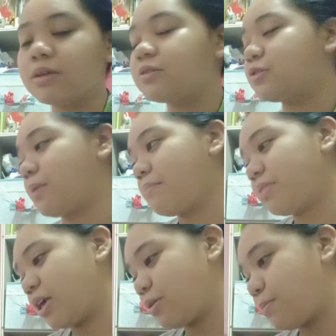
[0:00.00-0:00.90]
So ma'am,
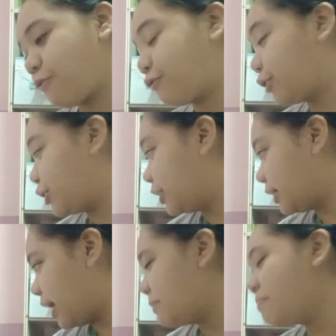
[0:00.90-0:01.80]
thank you po for your
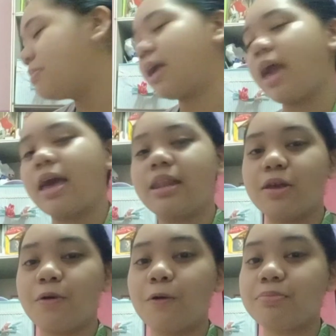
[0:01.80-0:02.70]
time, and
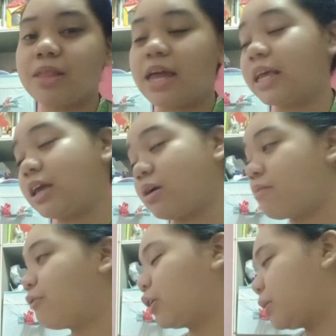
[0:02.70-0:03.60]
I hope na naging
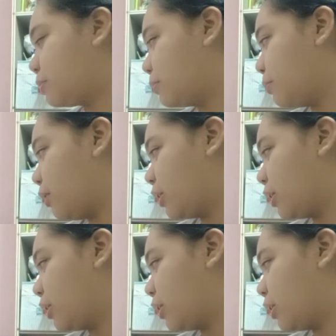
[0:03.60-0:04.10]
comfortable po